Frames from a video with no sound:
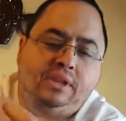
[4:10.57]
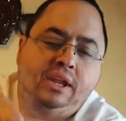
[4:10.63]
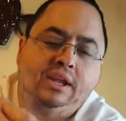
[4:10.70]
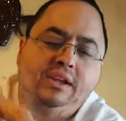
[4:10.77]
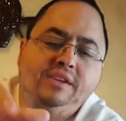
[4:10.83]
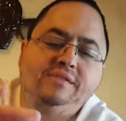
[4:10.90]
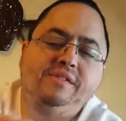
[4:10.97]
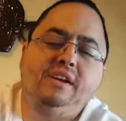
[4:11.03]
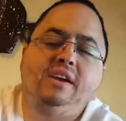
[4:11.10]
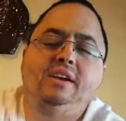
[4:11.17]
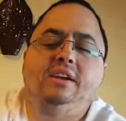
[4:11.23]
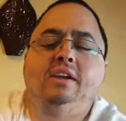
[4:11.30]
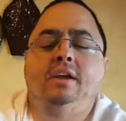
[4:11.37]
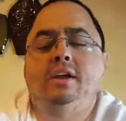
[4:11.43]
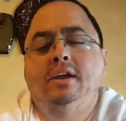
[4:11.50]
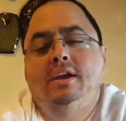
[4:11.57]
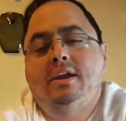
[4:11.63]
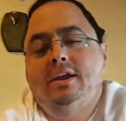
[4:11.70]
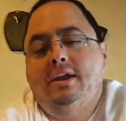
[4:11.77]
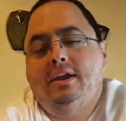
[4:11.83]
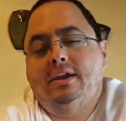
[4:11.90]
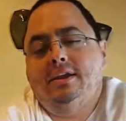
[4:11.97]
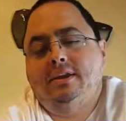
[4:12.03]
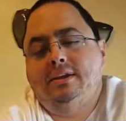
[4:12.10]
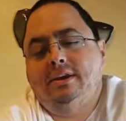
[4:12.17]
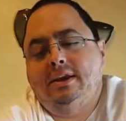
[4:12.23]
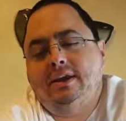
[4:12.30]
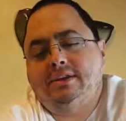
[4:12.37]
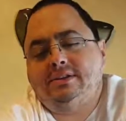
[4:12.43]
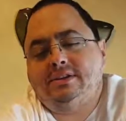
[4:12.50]
He's very
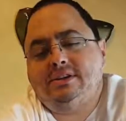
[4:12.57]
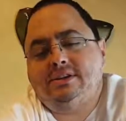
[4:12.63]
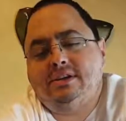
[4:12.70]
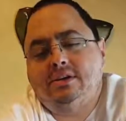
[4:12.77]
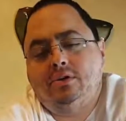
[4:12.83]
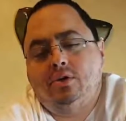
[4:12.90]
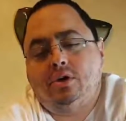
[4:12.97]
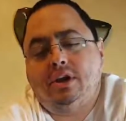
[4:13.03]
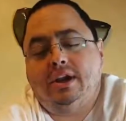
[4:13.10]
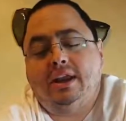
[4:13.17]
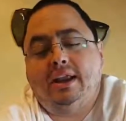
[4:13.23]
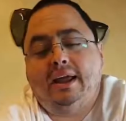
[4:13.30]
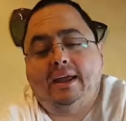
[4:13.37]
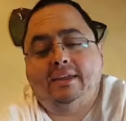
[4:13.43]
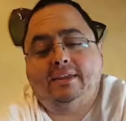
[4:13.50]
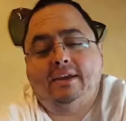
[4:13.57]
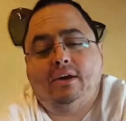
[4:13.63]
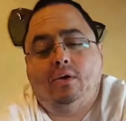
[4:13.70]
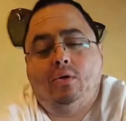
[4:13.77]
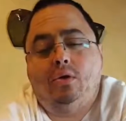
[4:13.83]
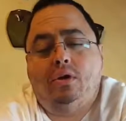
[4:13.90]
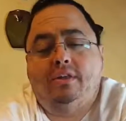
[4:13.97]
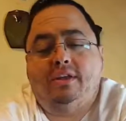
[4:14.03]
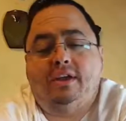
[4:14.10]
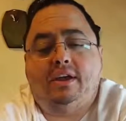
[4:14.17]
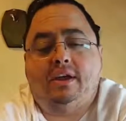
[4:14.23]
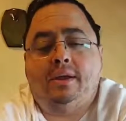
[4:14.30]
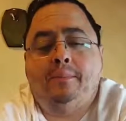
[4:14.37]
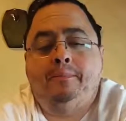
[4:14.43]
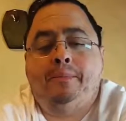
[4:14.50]
interesting looking. I like all of
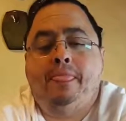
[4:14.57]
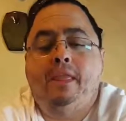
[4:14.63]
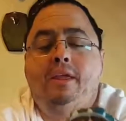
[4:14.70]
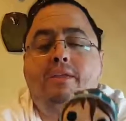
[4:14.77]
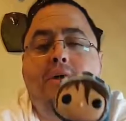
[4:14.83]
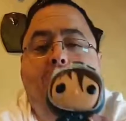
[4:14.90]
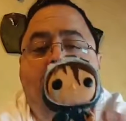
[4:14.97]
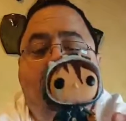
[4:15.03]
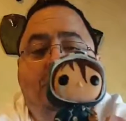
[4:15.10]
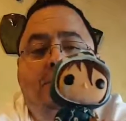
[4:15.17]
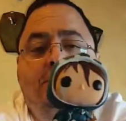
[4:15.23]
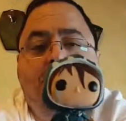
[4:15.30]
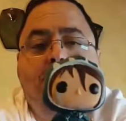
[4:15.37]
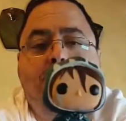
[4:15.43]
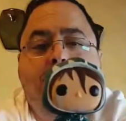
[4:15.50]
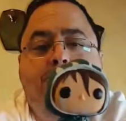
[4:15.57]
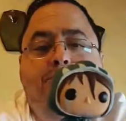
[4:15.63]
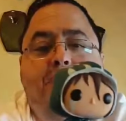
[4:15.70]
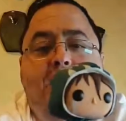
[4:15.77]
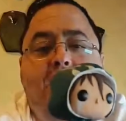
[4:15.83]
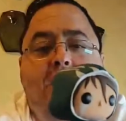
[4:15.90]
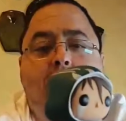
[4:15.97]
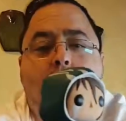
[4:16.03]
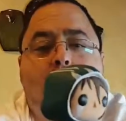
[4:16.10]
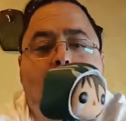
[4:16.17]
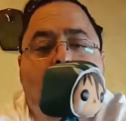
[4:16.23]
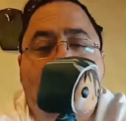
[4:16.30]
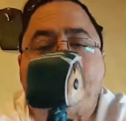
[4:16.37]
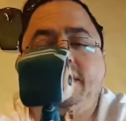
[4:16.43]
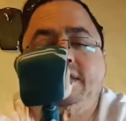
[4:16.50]
the paint
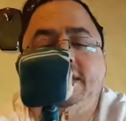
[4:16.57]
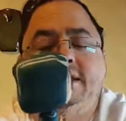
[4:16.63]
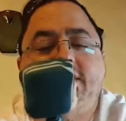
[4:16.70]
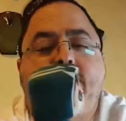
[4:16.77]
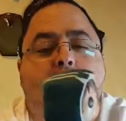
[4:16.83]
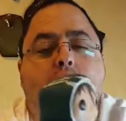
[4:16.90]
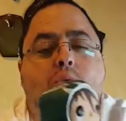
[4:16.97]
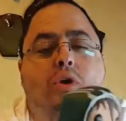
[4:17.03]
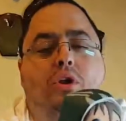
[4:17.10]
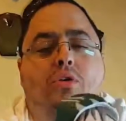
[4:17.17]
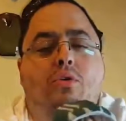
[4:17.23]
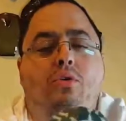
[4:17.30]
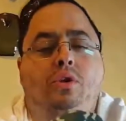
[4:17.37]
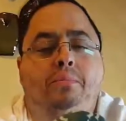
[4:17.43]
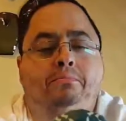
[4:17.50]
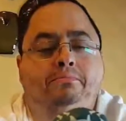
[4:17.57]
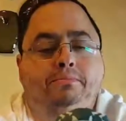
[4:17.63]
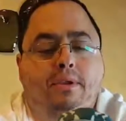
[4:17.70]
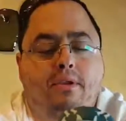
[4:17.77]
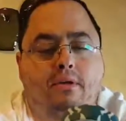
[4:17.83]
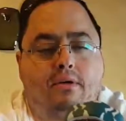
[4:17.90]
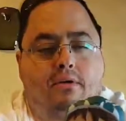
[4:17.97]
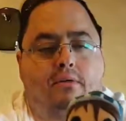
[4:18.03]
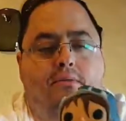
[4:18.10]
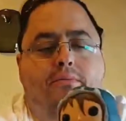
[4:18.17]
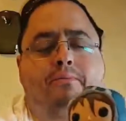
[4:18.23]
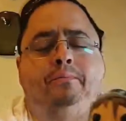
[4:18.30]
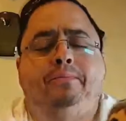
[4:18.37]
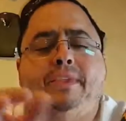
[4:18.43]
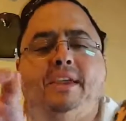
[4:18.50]
work, the detail work on him.
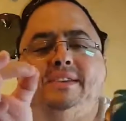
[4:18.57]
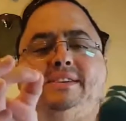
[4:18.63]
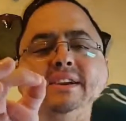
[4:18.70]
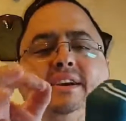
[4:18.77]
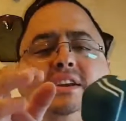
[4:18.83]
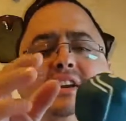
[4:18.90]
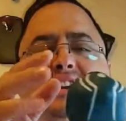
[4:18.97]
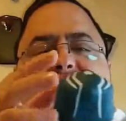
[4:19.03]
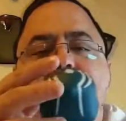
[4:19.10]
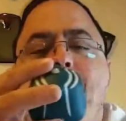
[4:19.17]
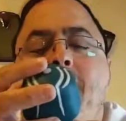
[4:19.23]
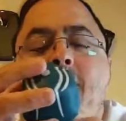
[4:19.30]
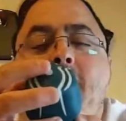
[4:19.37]
It's crisp.